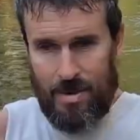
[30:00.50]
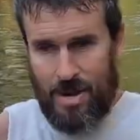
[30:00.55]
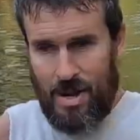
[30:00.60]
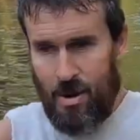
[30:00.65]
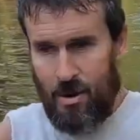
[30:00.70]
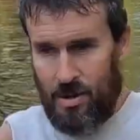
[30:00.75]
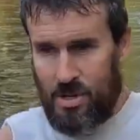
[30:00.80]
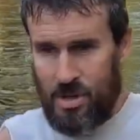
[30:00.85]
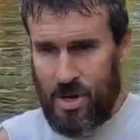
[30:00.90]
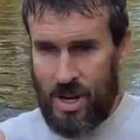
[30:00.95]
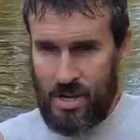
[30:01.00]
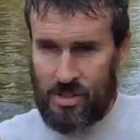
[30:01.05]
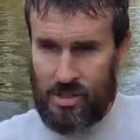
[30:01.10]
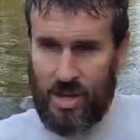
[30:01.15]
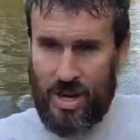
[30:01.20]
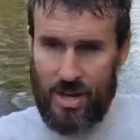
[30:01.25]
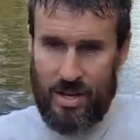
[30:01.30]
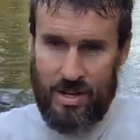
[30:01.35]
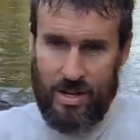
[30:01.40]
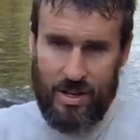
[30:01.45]
me know what you guys
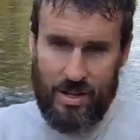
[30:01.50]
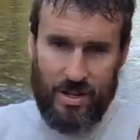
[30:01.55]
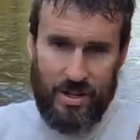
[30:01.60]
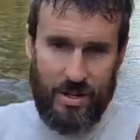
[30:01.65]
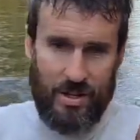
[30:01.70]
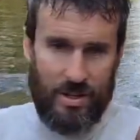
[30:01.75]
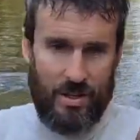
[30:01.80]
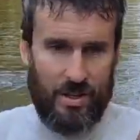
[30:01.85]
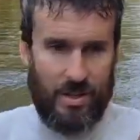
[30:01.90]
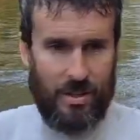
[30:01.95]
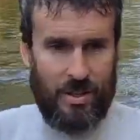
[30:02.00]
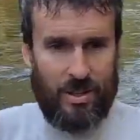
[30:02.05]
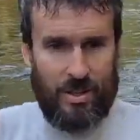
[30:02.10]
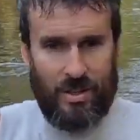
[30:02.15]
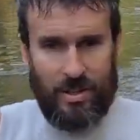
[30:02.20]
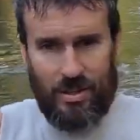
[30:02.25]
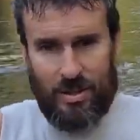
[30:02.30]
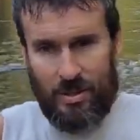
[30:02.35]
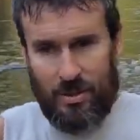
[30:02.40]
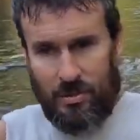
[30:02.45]
think.
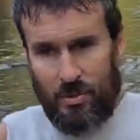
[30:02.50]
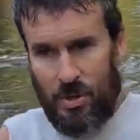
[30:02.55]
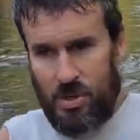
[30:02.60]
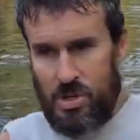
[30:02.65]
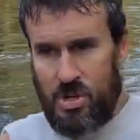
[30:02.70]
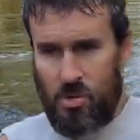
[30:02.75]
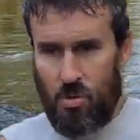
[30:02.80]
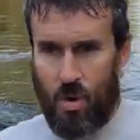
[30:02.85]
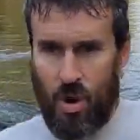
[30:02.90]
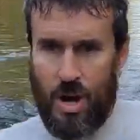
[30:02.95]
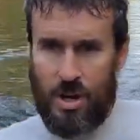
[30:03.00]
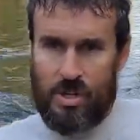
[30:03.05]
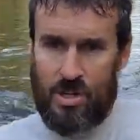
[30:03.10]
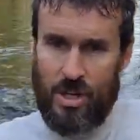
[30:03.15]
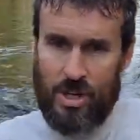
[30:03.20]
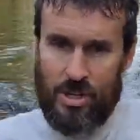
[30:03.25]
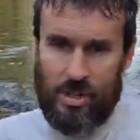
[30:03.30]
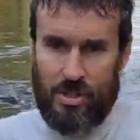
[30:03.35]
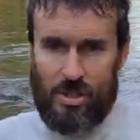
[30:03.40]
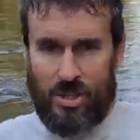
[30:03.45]
Would you watch
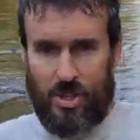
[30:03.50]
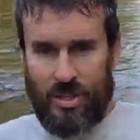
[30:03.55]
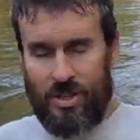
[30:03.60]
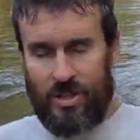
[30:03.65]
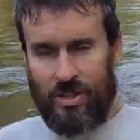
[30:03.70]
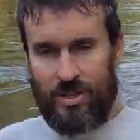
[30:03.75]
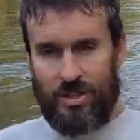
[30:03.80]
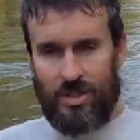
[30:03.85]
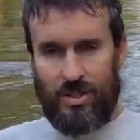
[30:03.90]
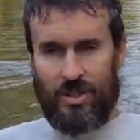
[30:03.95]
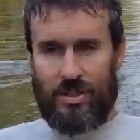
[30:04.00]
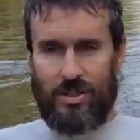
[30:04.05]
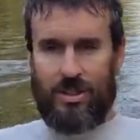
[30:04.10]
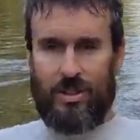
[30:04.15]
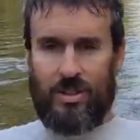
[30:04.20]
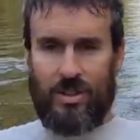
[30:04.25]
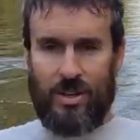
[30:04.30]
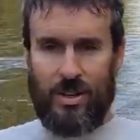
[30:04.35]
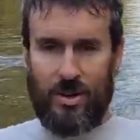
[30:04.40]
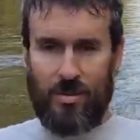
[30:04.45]
us
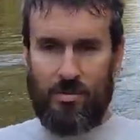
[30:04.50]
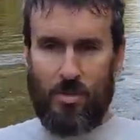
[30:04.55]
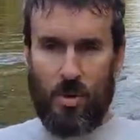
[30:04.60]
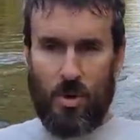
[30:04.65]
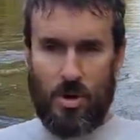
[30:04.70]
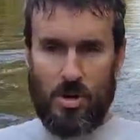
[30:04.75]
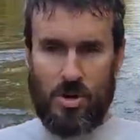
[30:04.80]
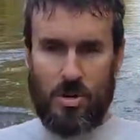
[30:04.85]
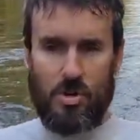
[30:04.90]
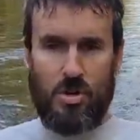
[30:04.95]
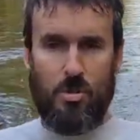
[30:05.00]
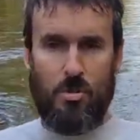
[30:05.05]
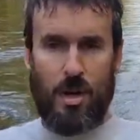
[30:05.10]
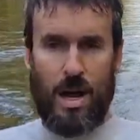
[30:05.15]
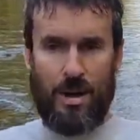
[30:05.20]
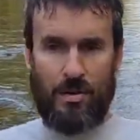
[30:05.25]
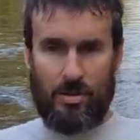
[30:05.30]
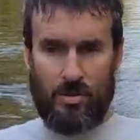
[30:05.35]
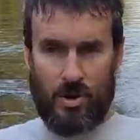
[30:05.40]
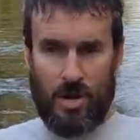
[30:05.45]
on more YouTube
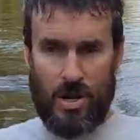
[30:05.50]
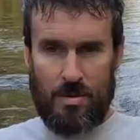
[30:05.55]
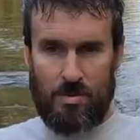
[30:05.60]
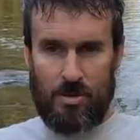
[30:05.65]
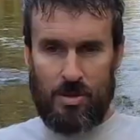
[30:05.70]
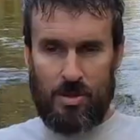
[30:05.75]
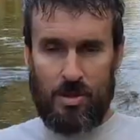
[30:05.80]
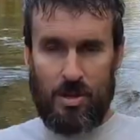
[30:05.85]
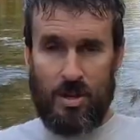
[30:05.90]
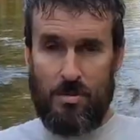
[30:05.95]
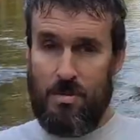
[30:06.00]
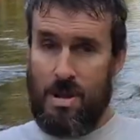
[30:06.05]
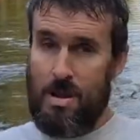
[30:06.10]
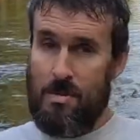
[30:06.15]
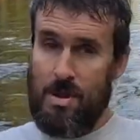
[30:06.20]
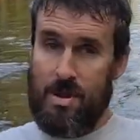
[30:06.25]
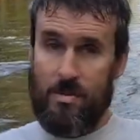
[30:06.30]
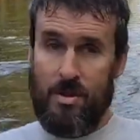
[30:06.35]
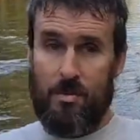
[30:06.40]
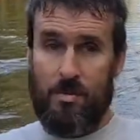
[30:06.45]
live streams and
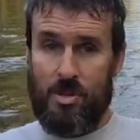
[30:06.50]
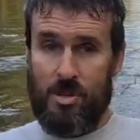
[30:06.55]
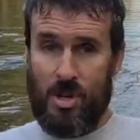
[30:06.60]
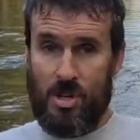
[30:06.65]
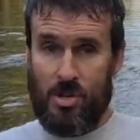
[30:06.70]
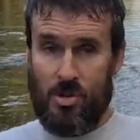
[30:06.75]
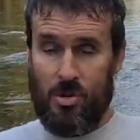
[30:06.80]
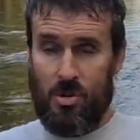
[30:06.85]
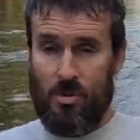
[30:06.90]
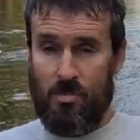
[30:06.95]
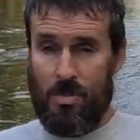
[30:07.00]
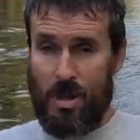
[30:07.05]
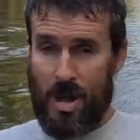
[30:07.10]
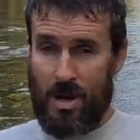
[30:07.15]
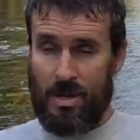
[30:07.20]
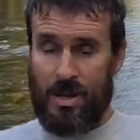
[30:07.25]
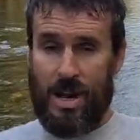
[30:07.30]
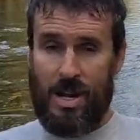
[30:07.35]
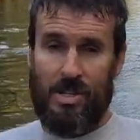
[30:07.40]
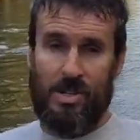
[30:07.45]
maybe even a potential
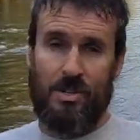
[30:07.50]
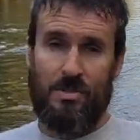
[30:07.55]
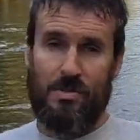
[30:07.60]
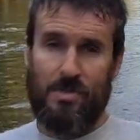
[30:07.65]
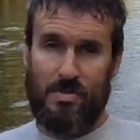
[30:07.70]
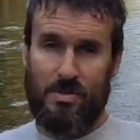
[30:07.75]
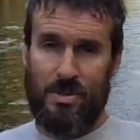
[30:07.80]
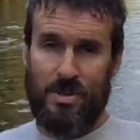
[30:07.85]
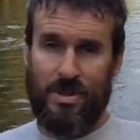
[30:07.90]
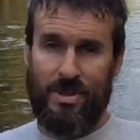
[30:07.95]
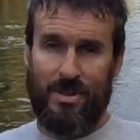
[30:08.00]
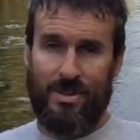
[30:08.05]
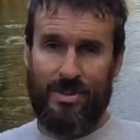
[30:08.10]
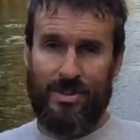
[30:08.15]
podcast in the future?